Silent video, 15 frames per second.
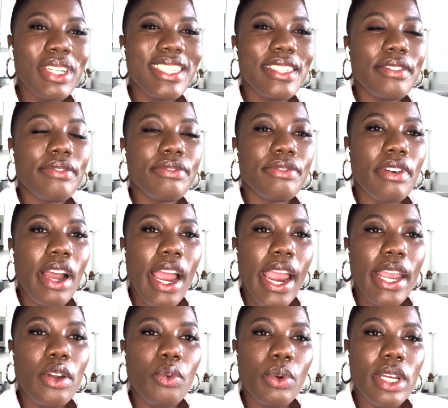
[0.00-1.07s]

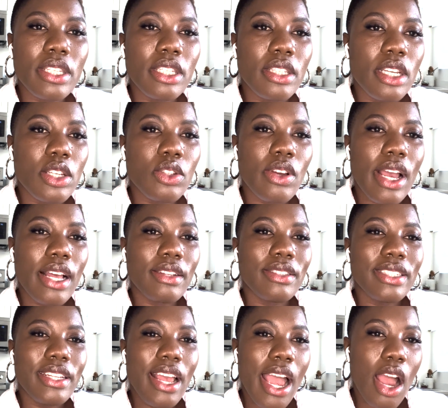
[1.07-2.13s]
define residential as
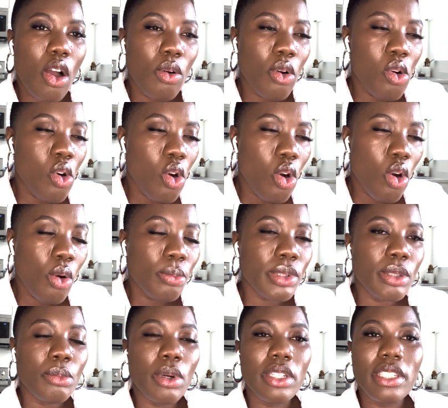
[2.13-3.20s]

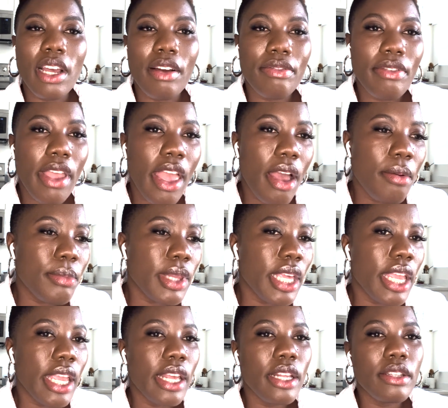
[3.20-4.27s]
townhomes,
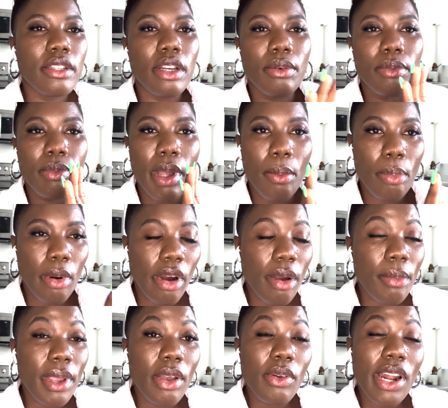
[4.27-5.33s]
multifamily, your
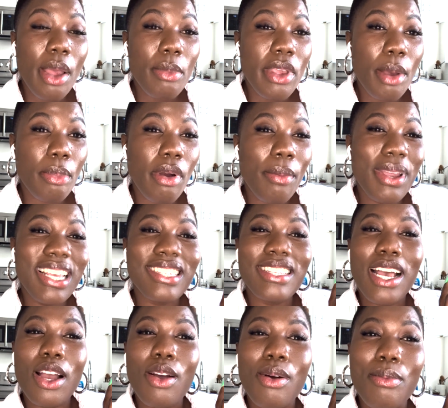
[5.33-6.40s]
apartment. When I mean apartment, it's
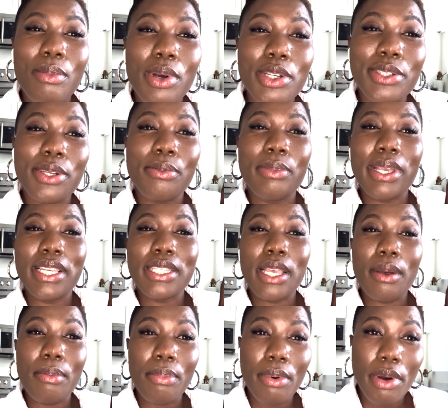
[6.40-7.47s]
not commercial based
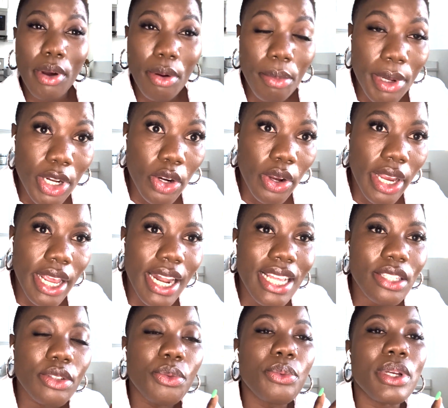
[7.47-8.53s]
apartment. Okay,
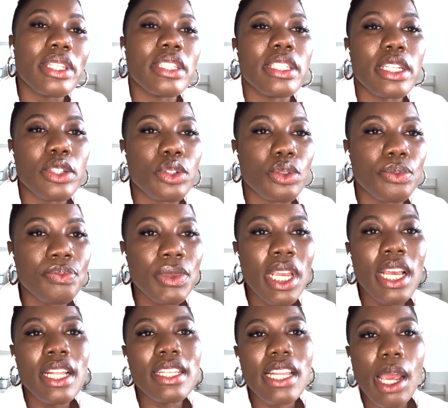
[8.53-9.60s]
that's a residential
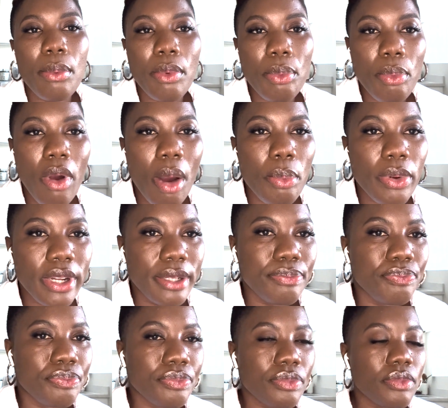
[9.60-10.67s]
type of property.
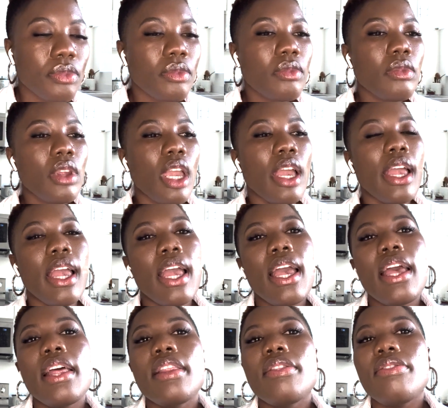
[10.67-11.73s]

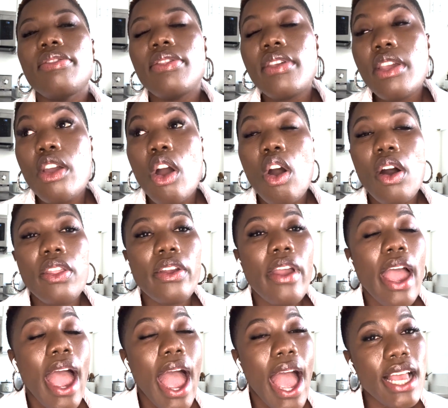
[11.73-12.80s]
The other
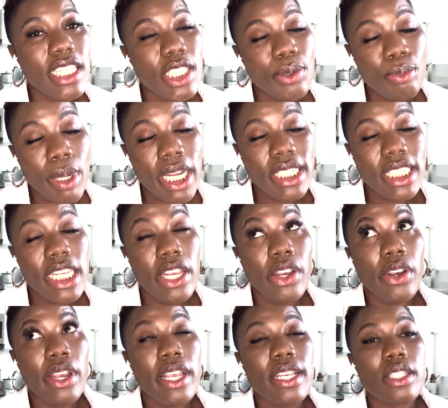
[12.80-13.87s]
aspect
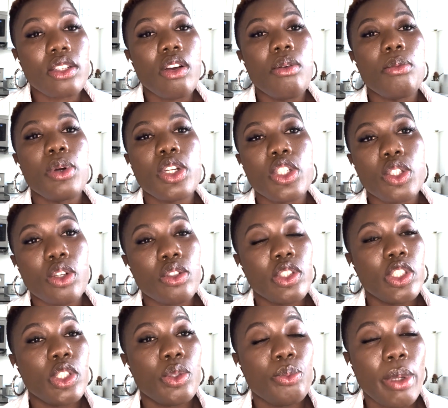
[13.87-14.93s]
here is commercial
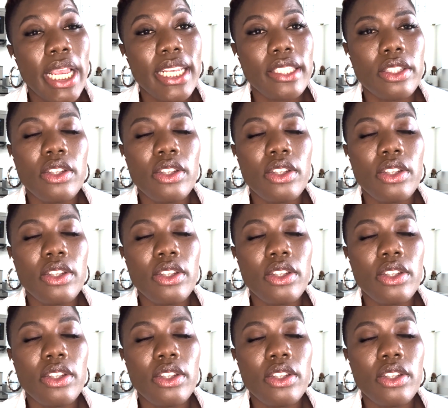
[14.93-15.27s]
space. So